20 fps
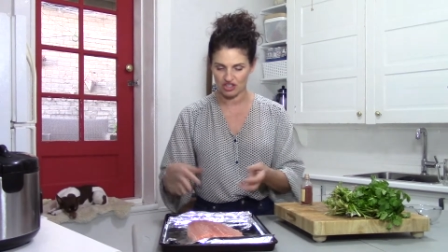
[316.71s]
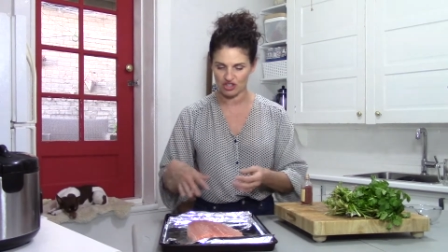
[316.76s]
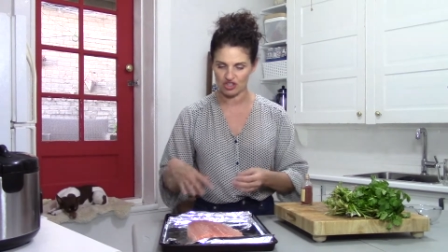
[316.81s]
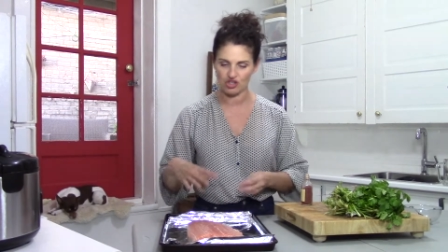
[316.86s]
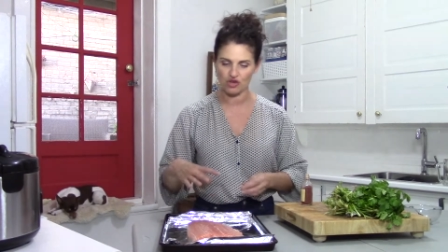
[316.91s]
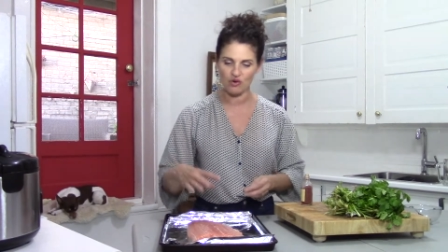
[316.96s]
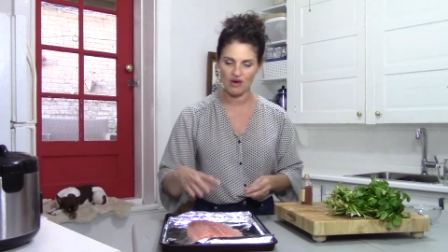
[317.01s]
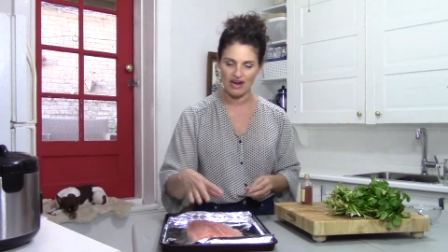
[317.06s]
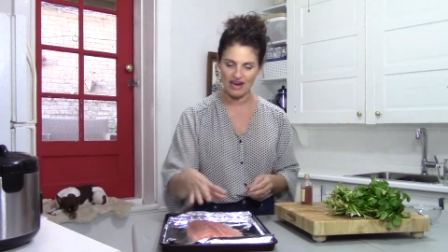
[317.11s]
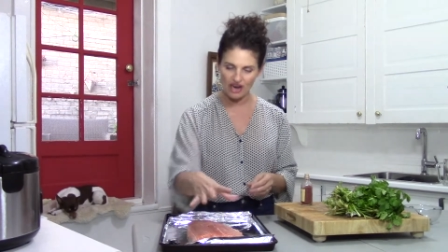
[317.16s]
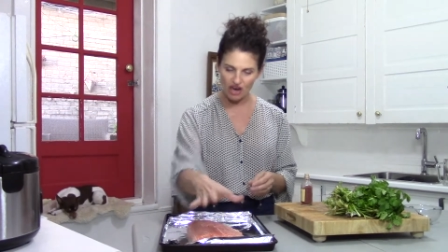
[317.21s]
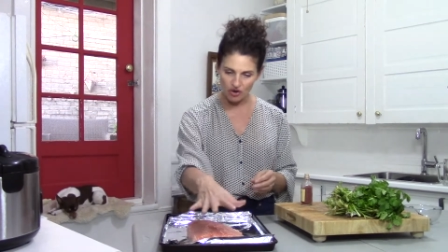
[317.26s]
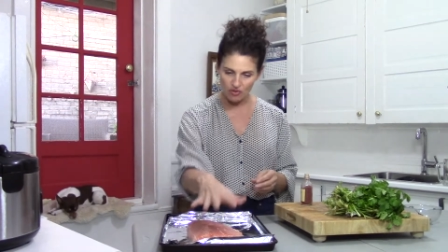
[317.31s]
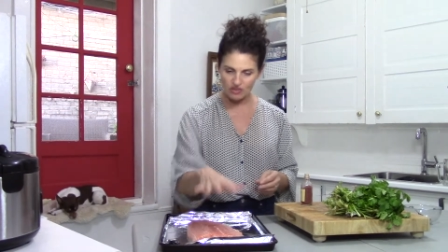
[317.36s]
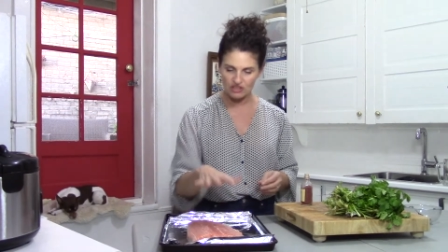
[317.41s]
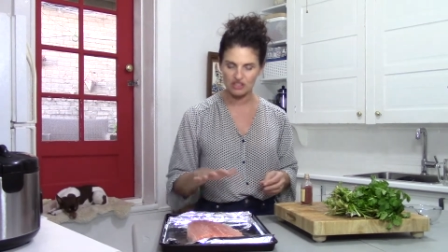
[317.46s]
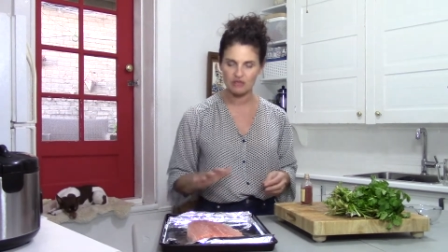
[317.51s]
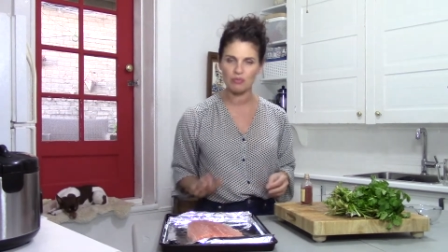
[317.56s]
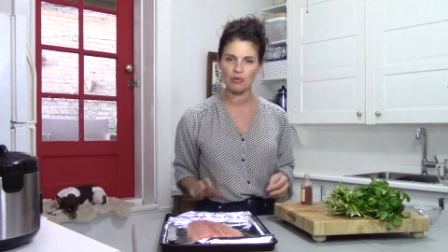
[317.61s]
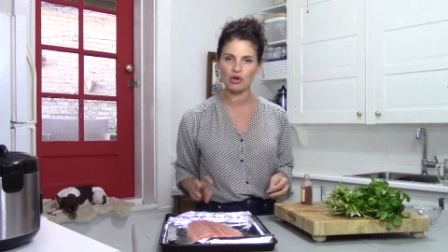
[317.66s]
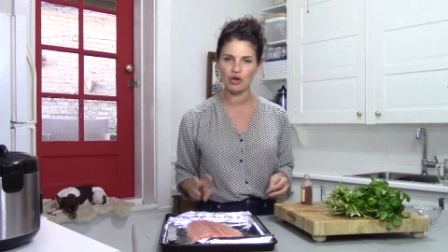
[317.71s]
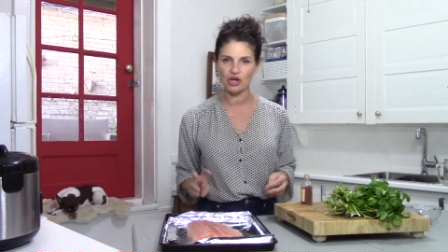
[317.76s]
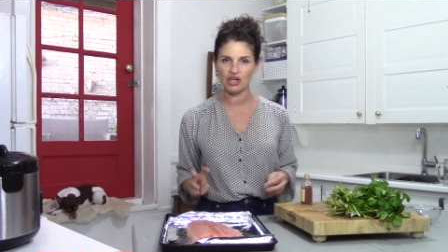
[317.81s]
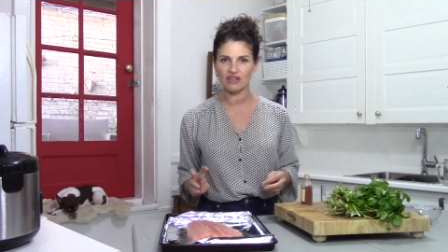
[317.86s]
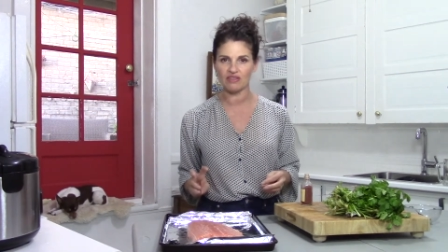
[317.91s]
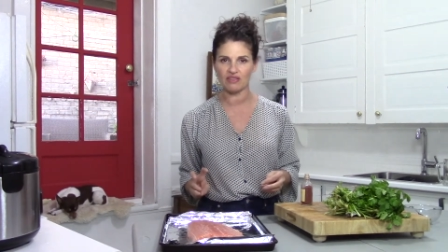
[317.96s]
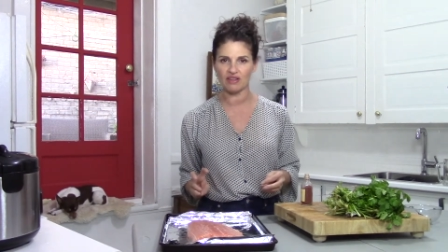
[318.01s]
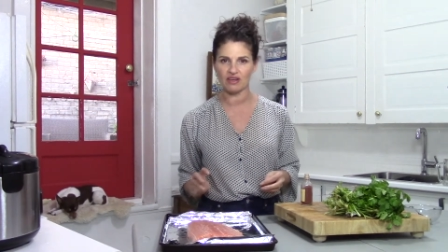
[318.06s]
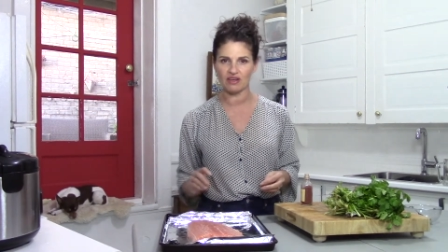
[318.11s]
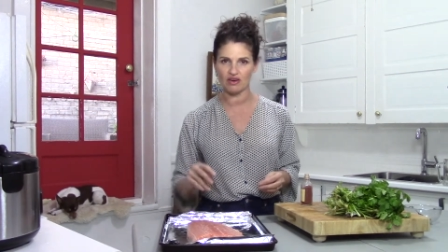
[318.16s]
So I always
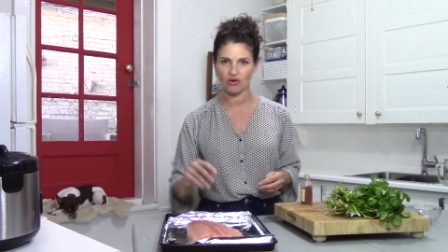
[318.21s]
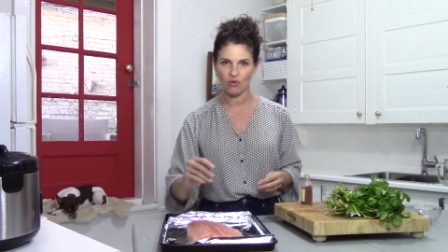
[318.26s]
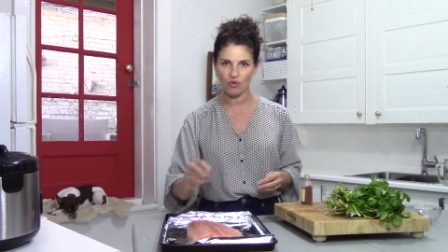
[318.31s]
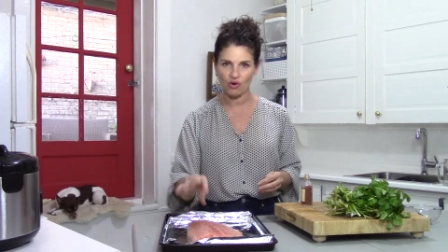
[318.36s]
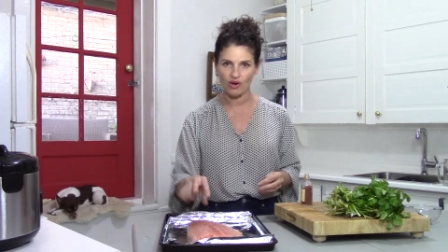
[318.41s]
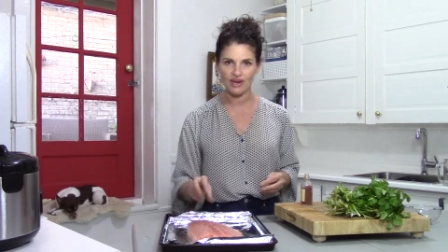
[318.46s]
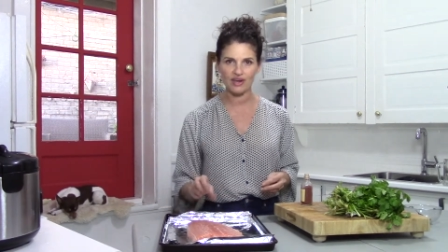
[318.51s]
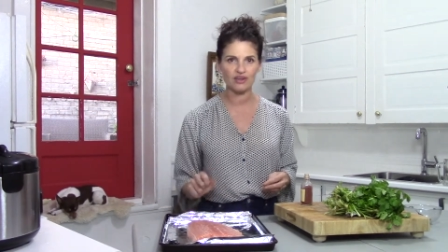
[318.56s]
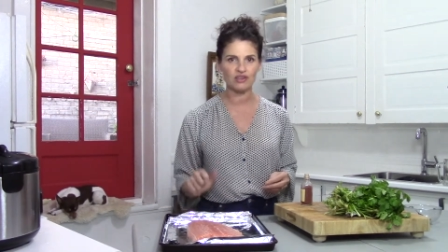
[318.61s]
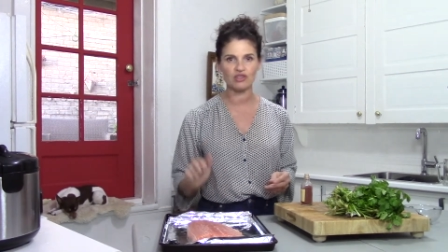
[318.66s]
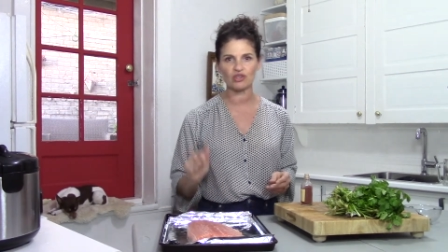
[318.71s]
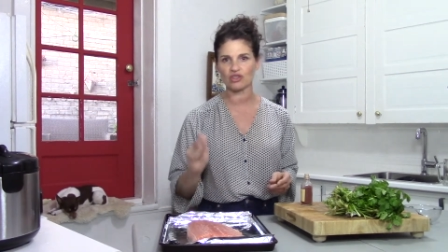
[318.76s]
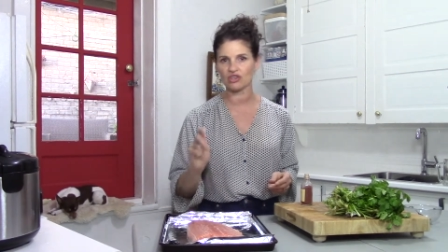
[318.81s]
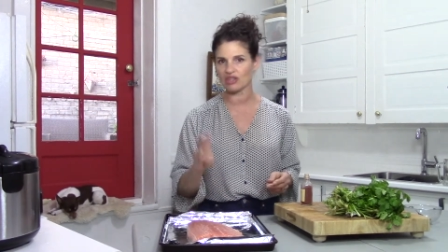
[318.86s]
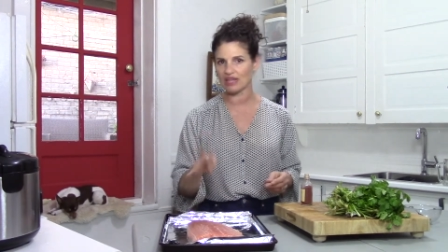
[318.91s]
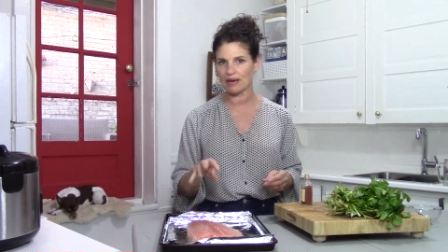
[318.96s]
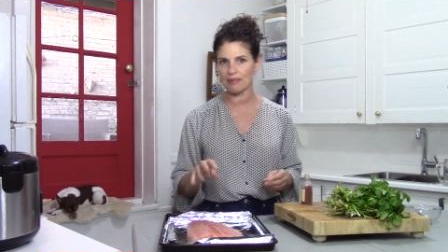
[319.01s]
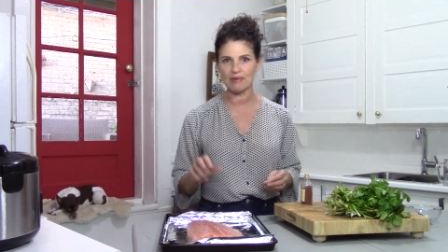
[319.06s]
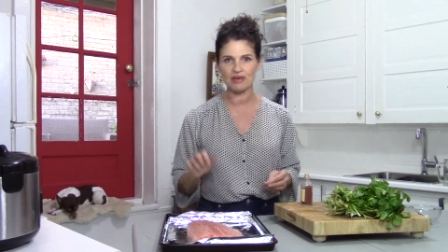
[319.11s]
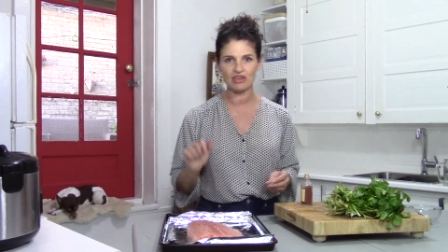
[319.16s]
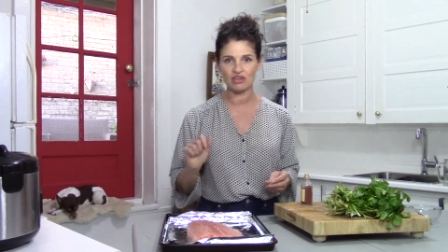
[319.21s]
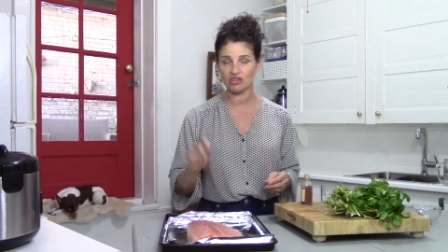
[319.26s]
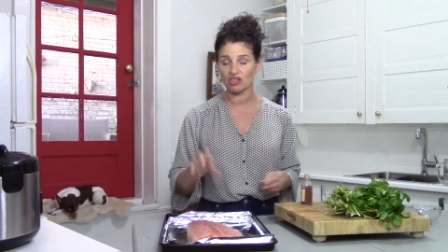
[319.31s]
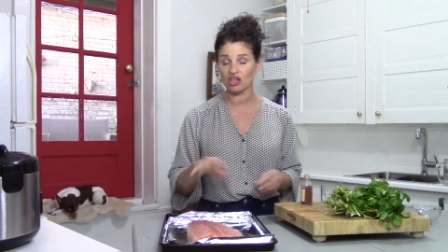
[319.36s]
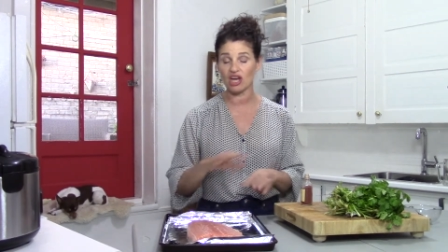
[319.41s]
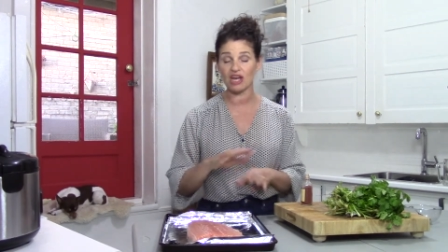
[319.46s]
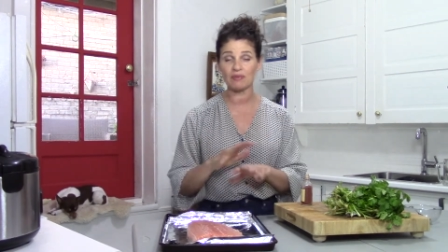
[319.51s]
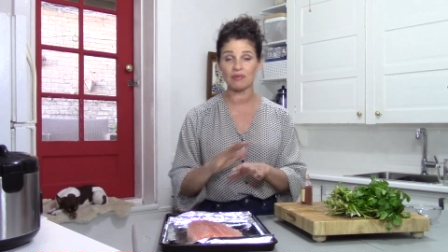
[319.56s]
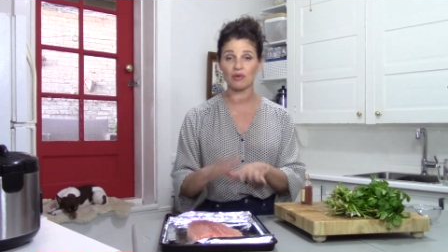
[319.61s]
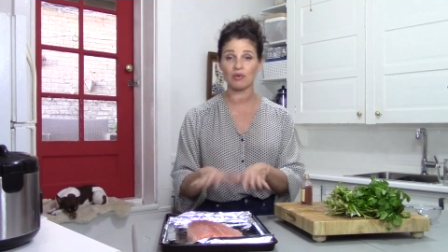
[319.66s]
put the oil or lemon or
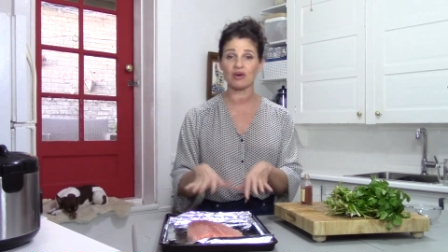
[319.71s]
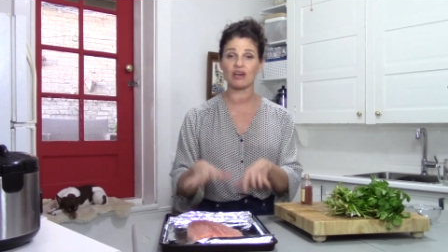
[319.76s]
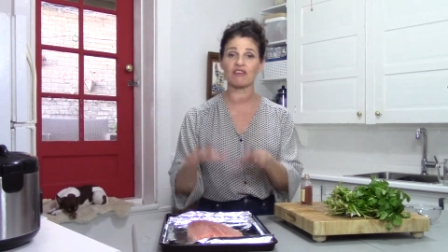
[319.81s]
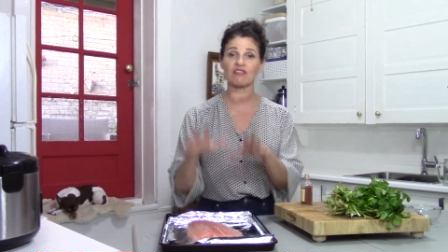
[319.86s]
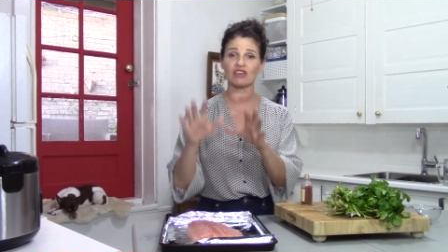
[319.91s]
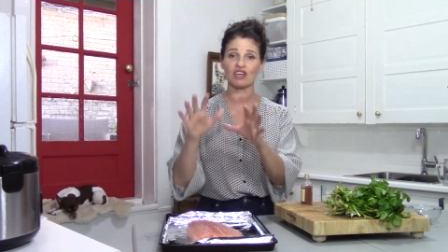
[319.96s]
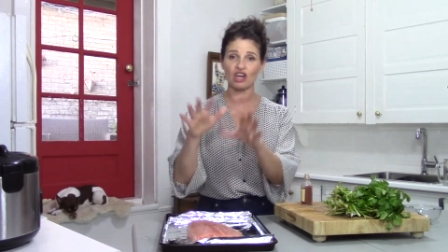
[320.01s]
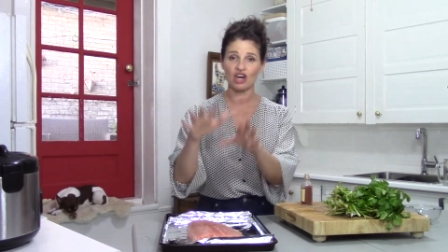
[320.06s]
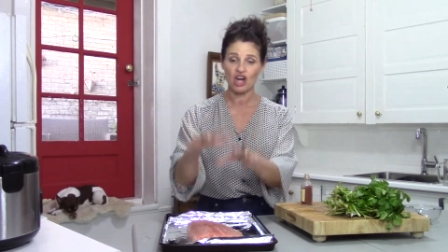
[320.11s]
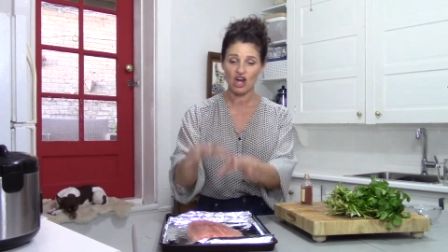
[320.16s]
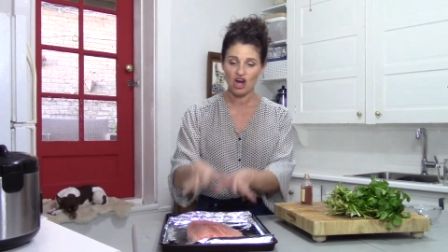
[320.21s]
lime or whatever